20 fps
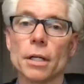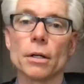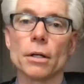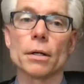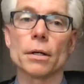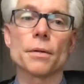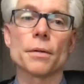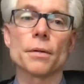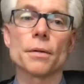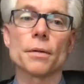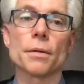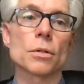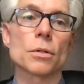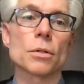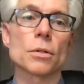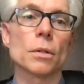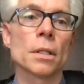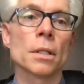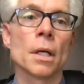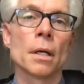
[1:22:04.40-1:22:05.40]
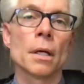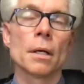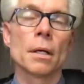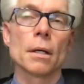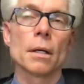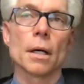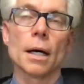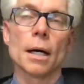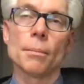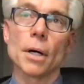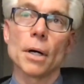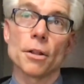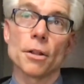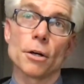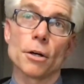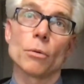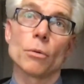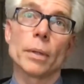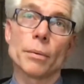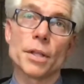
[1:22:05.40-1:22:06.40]
at the school. Although
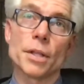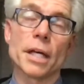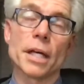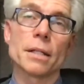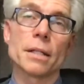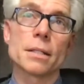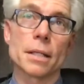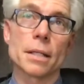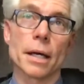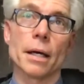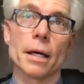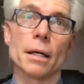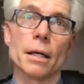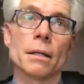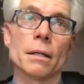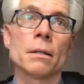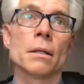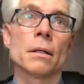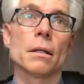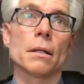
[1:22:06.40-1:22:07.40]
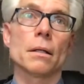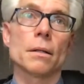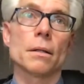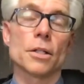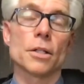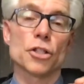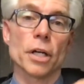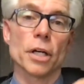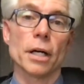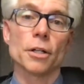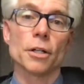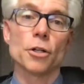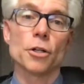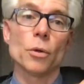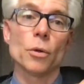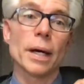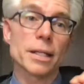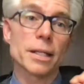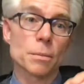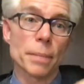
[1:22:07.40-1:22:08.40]
we would then say the child who
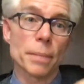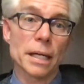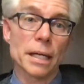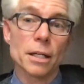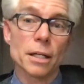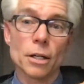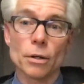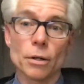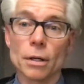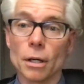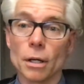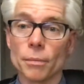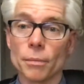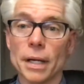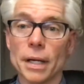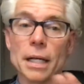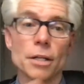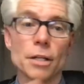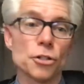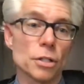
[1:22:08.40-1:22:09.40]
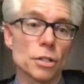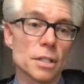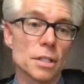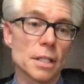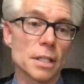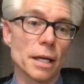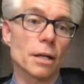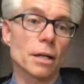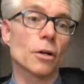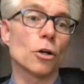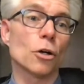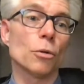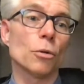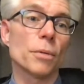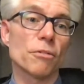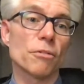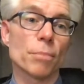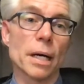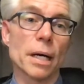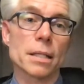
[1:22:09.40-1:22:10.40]
has been here already should stay at home if
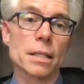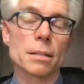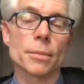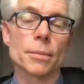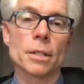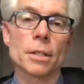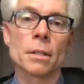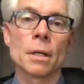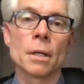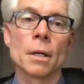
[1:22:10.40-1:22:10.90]
possible.